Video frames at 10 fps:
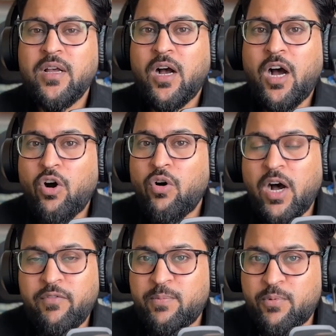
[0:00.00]
how
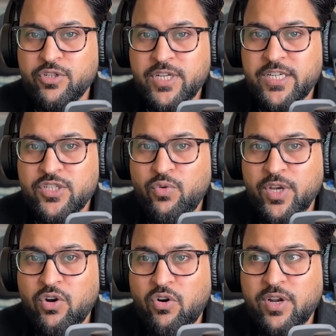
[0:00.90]
our project is
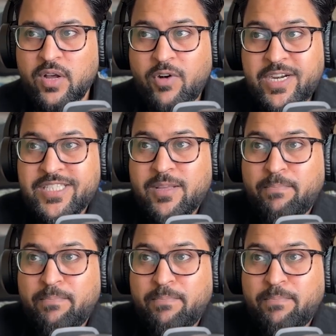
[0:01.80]
going on, what is the